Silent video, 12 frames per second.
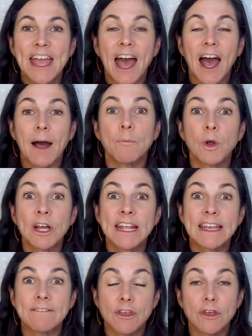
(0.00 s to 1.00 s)
We're going
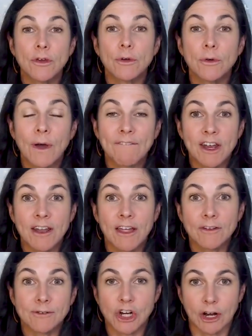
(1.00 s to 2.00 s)
to give you, I've got
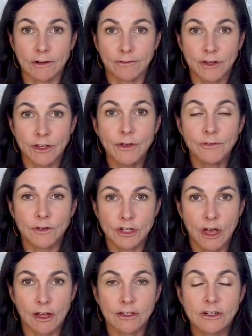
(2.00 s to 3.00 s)
another chart for you for
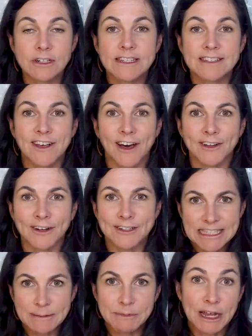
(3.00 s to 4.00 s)
toddlers. It's called our
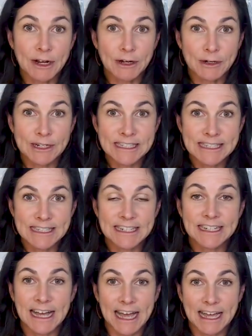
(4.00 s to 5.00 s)
Sleep
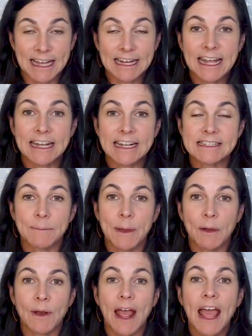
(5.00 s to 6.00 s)
Terrorist Guide, and it's
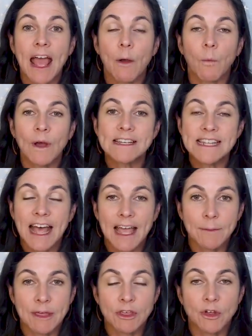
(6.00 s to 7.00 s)
about what
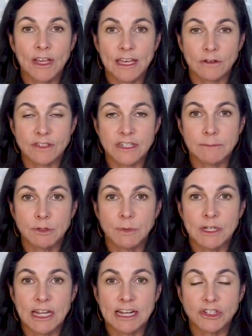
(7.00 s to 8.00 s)
timing your kiddos need
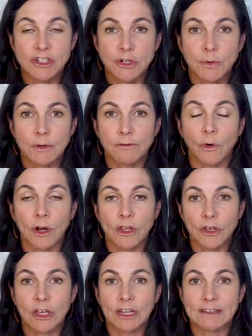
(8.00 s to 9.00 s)
between age 2 and 4, and
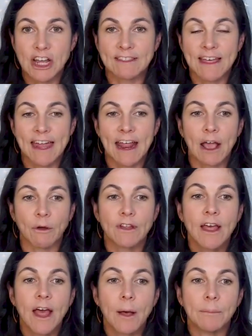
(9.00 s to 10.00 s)
you can check that out
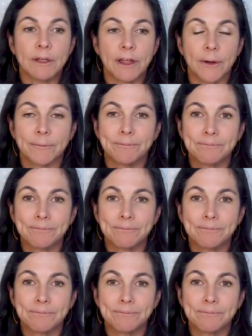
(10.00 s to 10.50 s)
below.